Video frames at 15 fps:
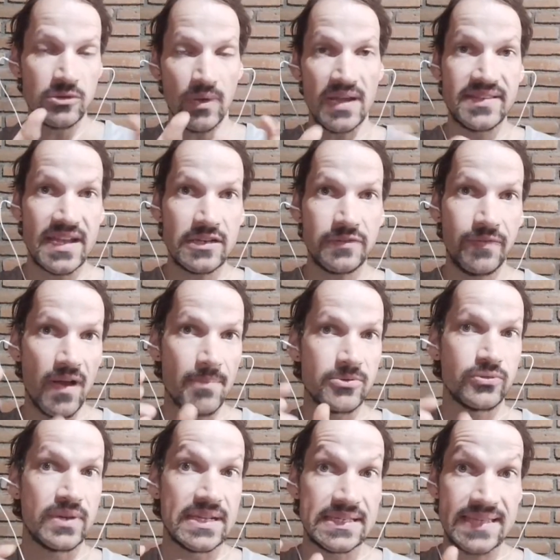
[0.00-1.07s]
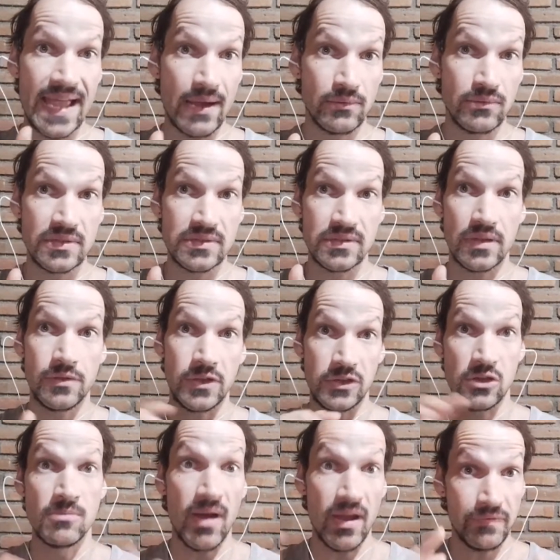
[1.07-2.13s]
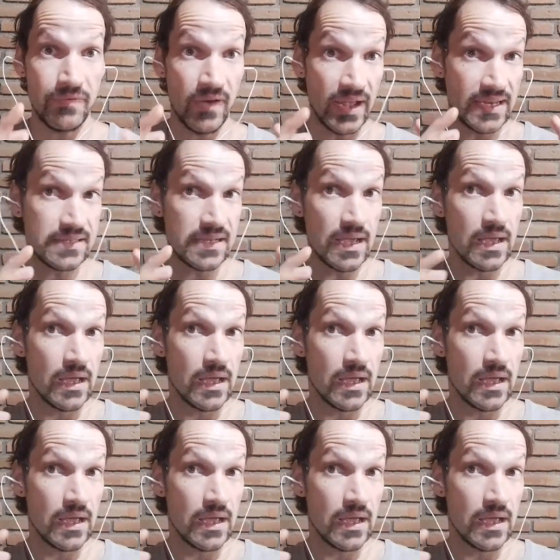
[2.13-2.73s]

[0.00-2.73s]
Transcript: to identify between sounds that you might find